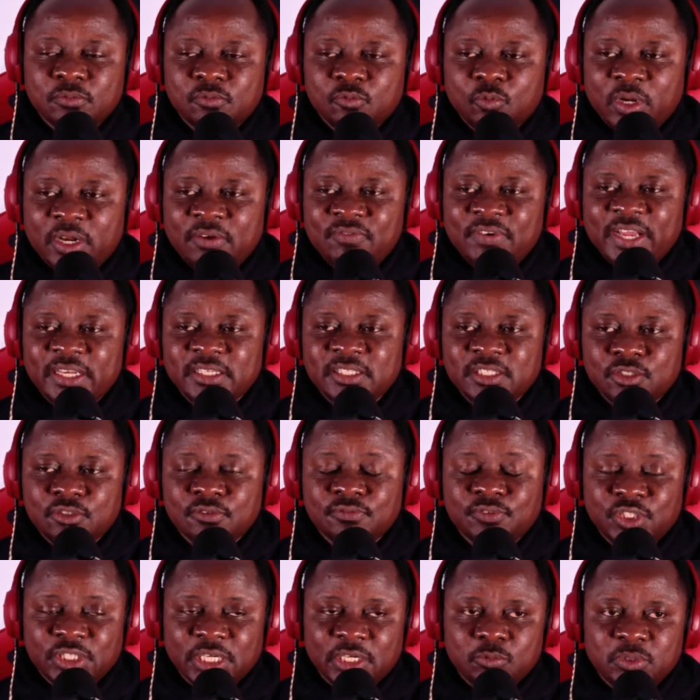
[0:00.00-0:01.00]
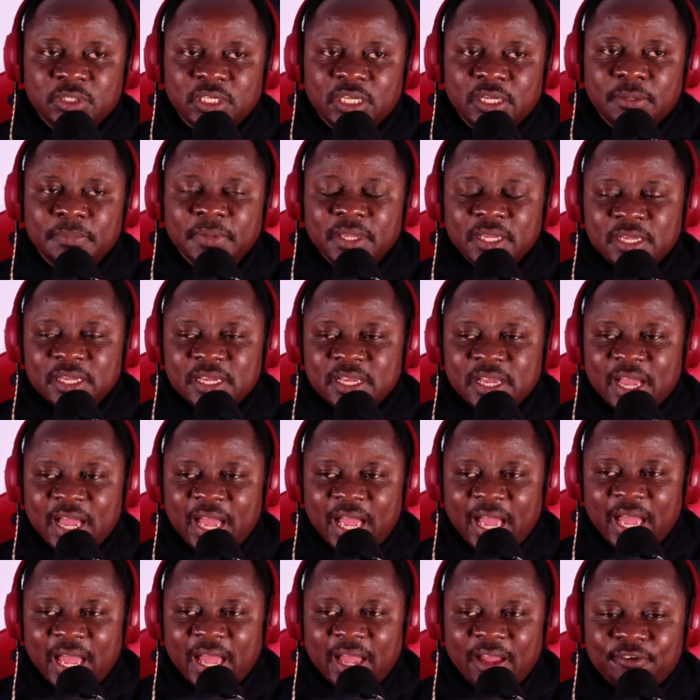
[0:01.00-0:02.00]
Whatever it is you've shared with them,
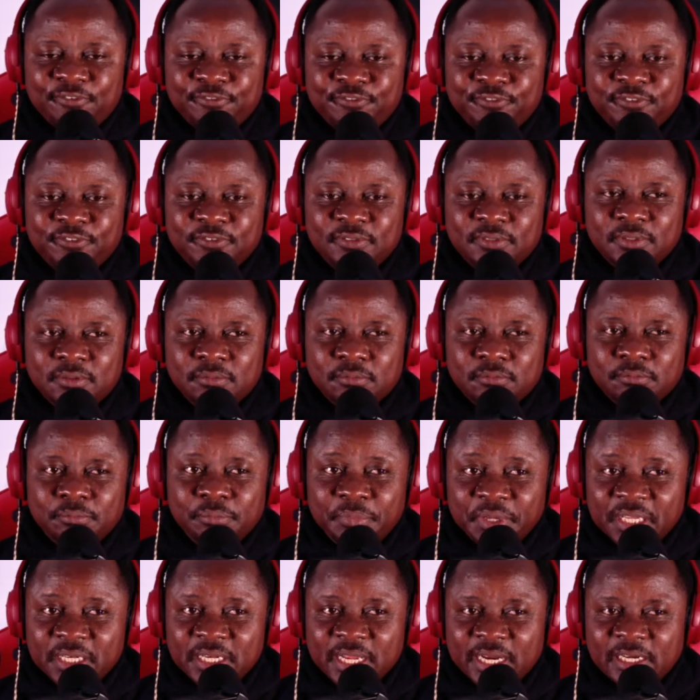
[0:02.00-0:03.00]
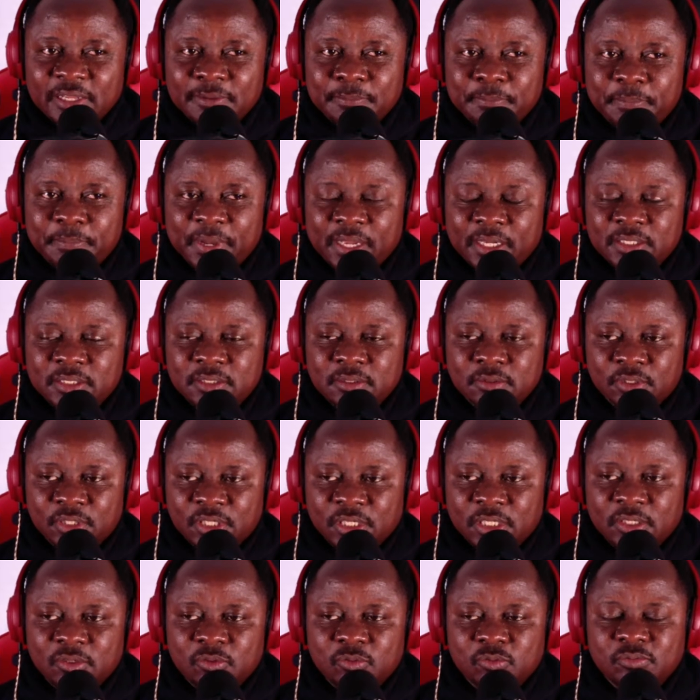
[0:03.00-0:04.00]
I've made an impact.
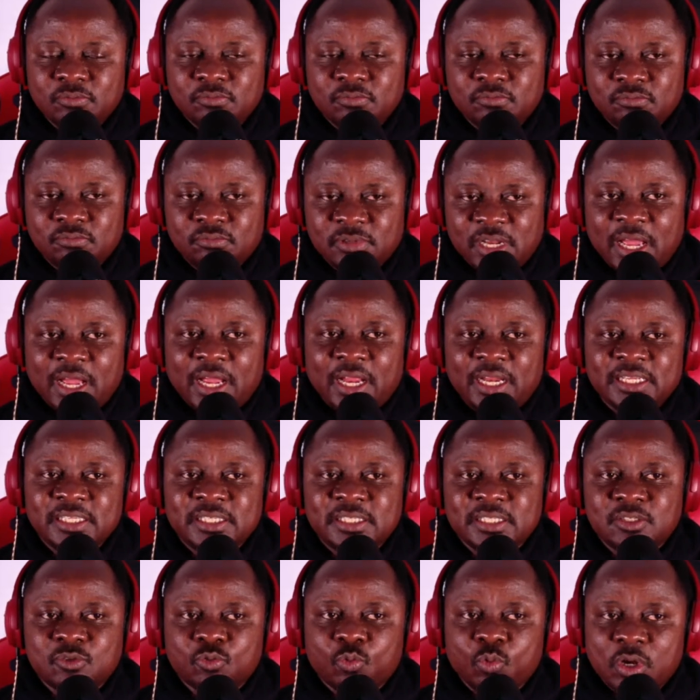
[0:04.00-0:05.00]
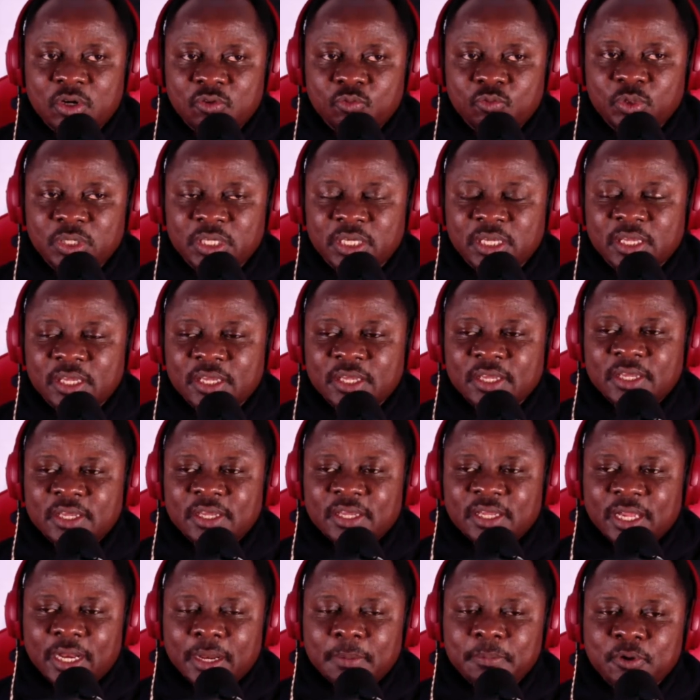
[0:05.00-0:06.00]
Okay, now it is 1 week.
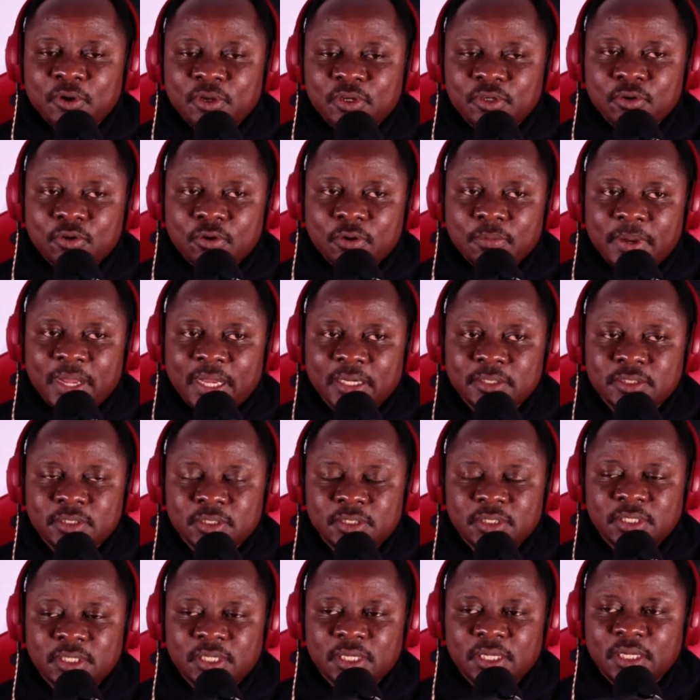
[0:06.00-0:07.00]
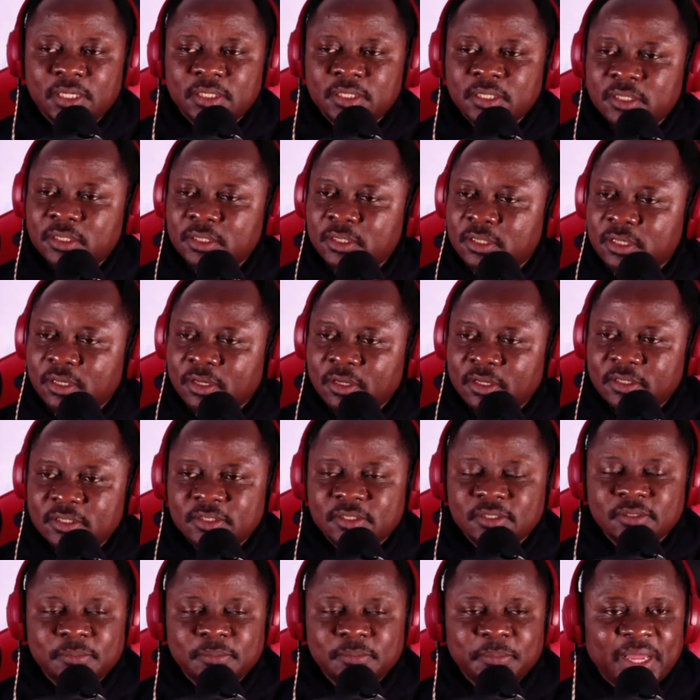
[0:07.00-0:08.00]
I'm going to go back today, and oh God,
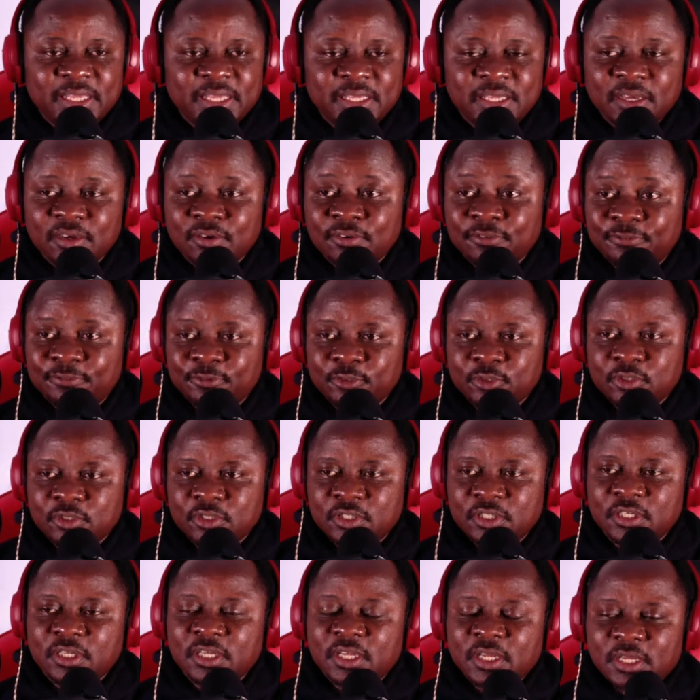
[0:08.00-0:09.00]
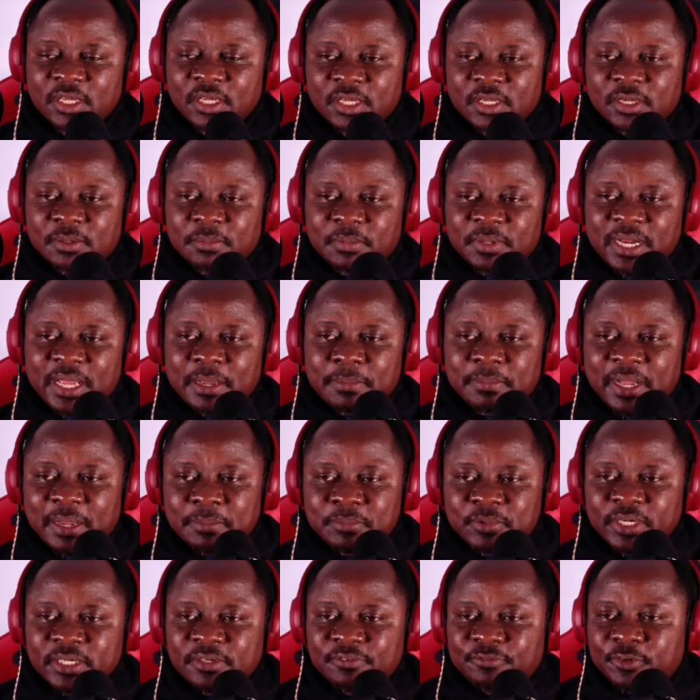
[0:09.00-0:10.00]
my ear go full today. But I'm
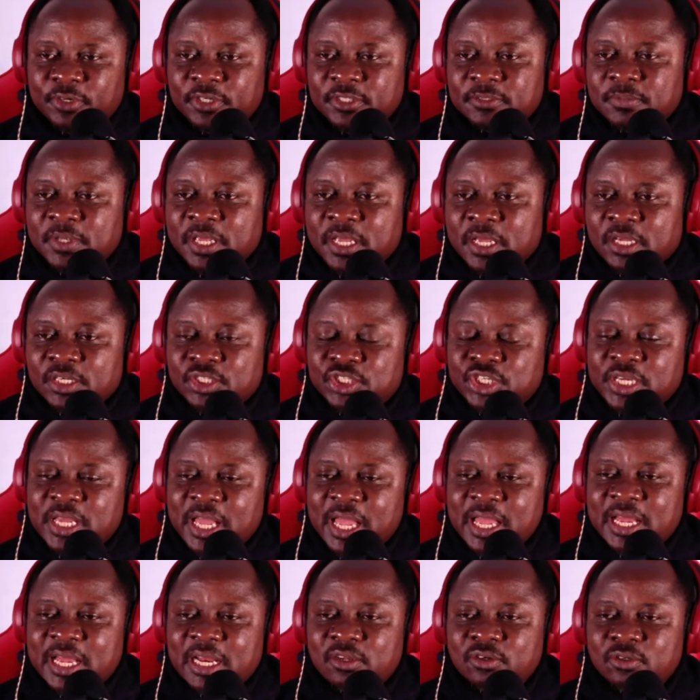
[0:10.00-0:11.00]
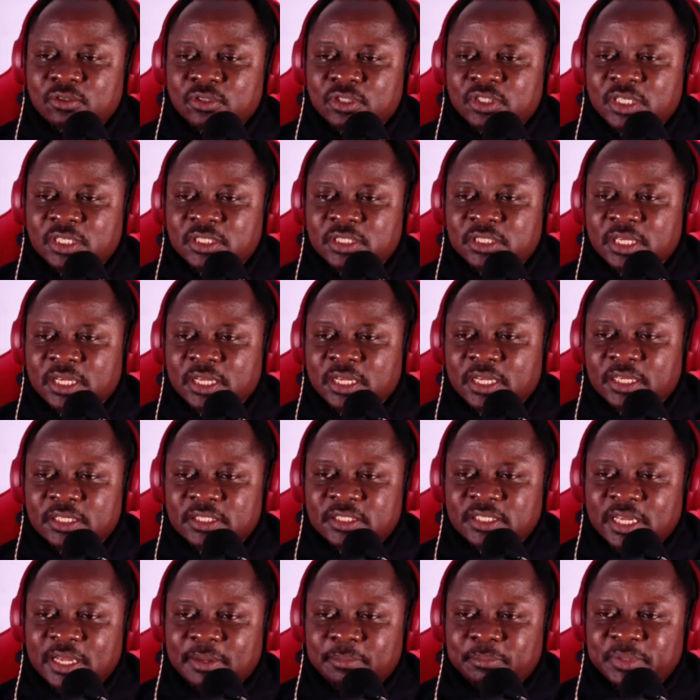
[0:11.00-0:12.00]
ready for it. Chika Ayalogo says,
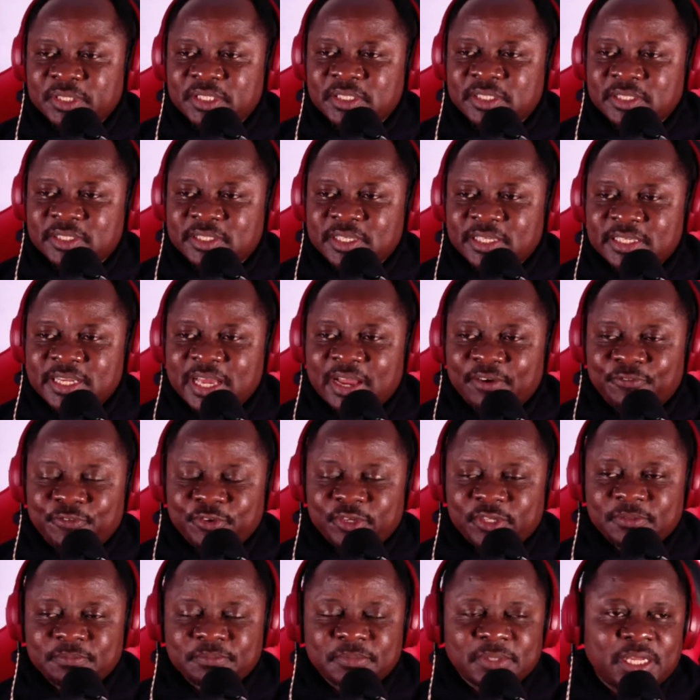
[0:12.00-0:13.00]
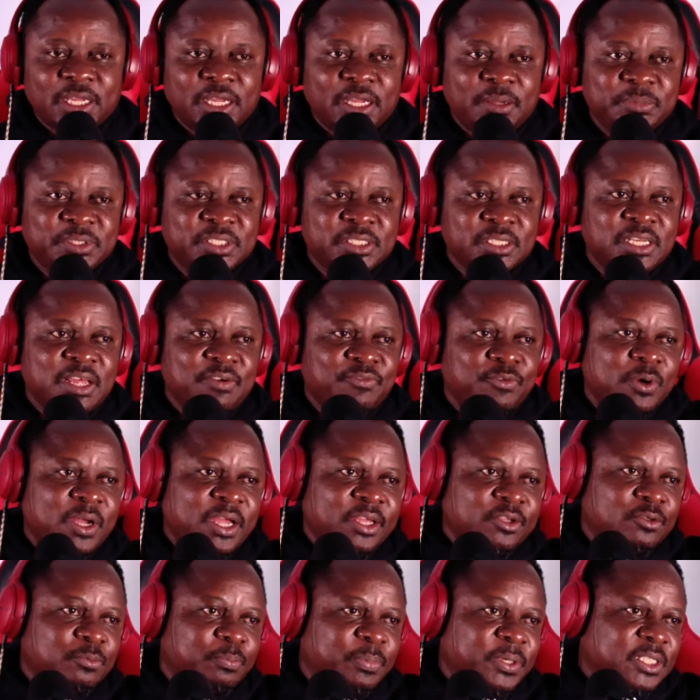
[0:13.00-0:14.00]
dear Mrs. Edafe. Mrs. Edafe, where are
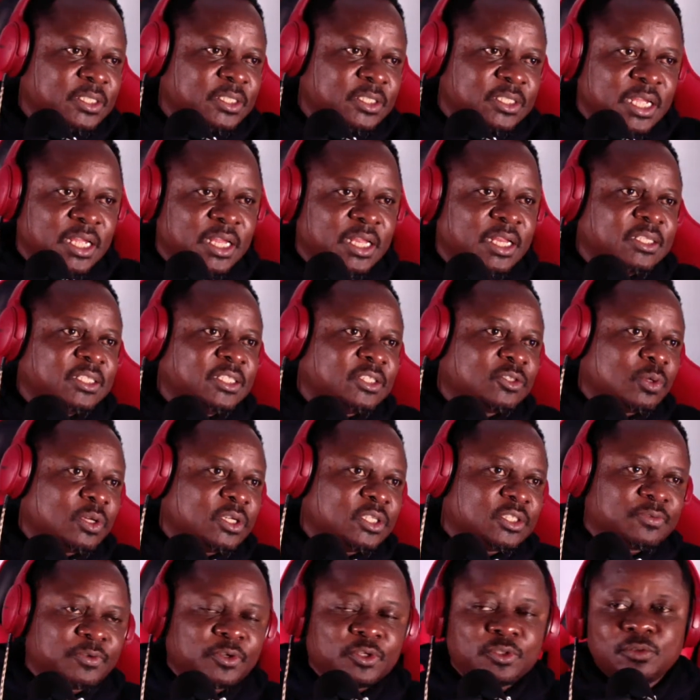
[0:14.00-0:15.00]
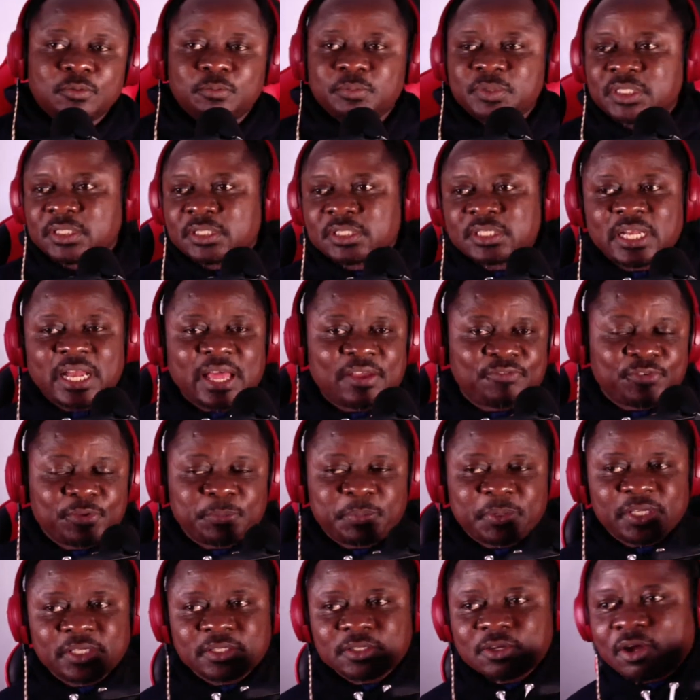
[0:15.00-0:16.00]
you? Please, this one is for you. Mrs. Edafe,
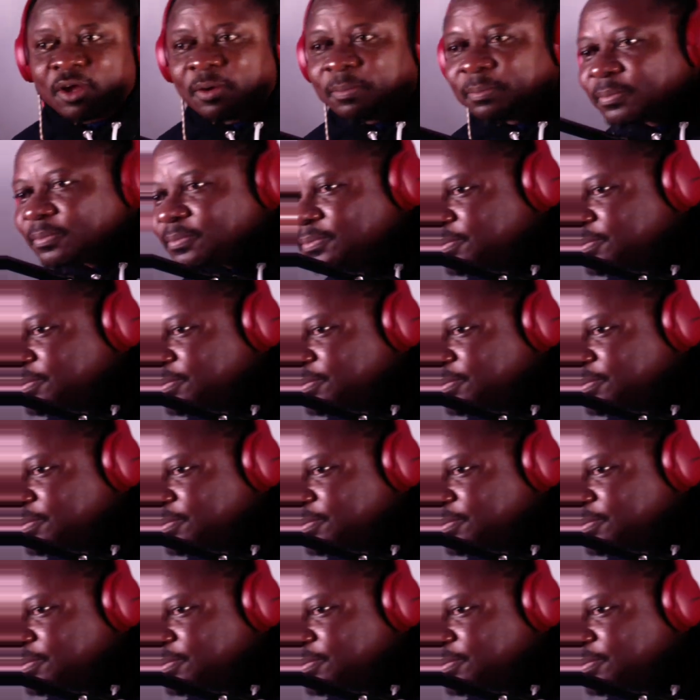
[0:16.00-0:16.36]
please come.